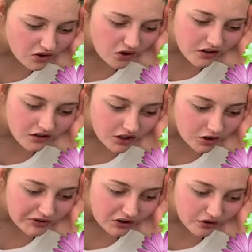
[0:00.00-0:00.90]
No,
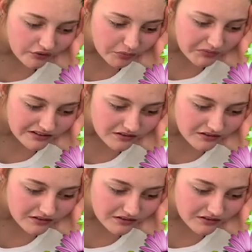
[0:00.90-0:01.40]
it'll be all of them this